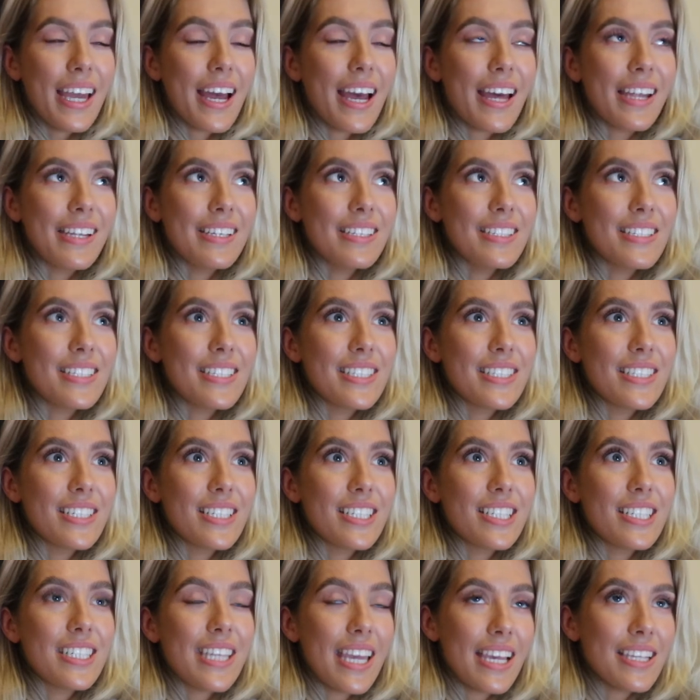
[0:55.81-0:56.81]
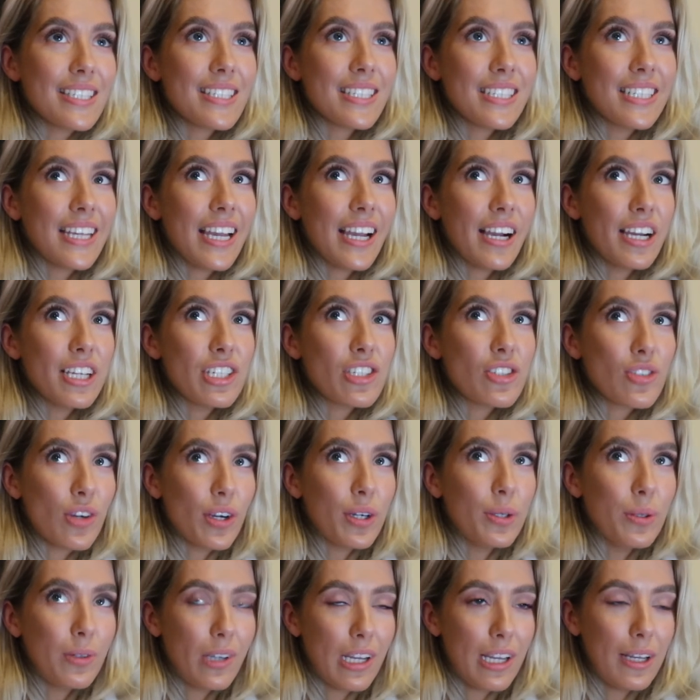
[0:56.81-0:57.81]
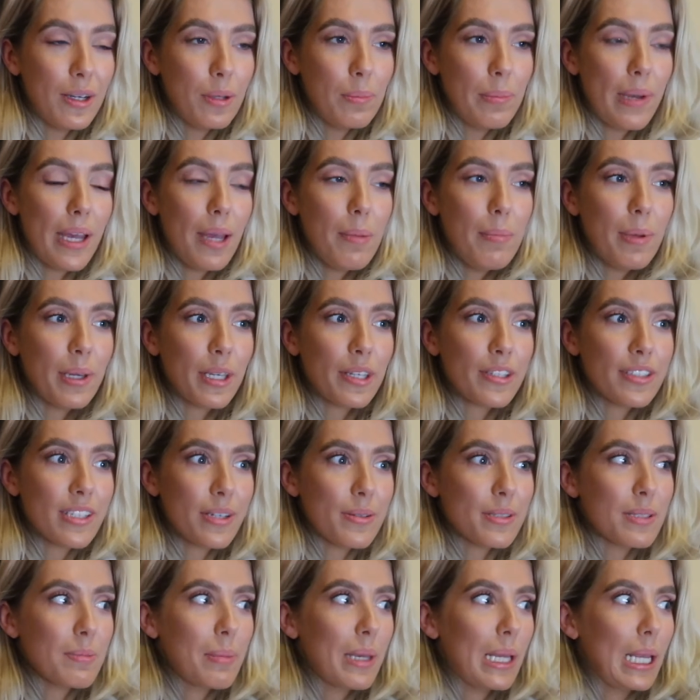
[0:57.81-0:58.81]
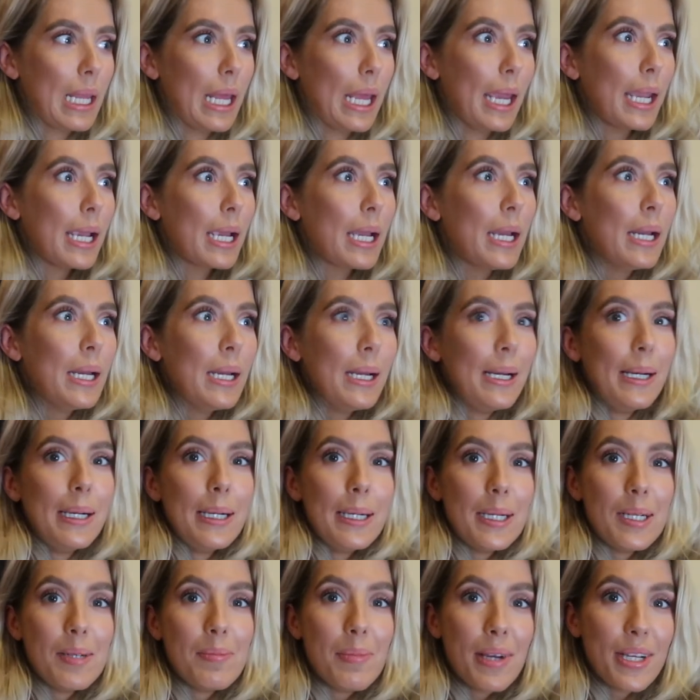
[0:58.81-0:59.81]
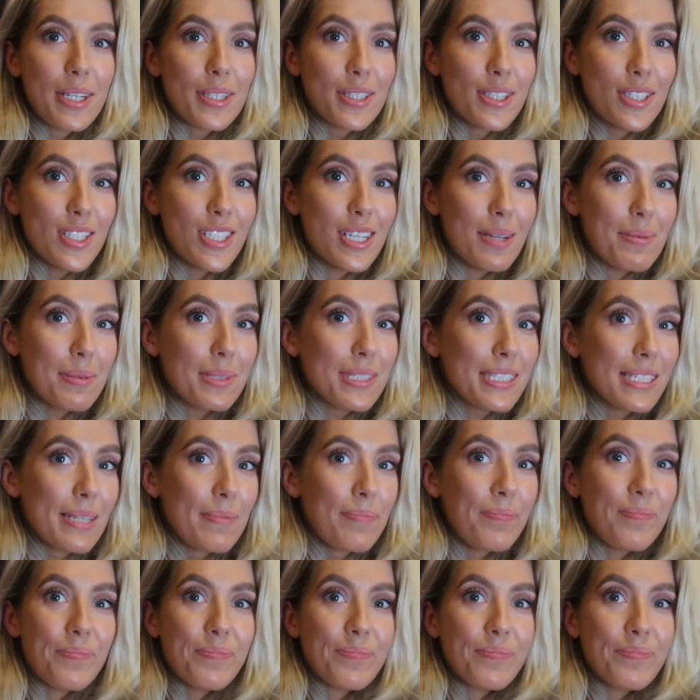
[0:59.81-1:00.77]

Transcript: And yesterday I struggled a little bit because I was a bit like, oh my god, she was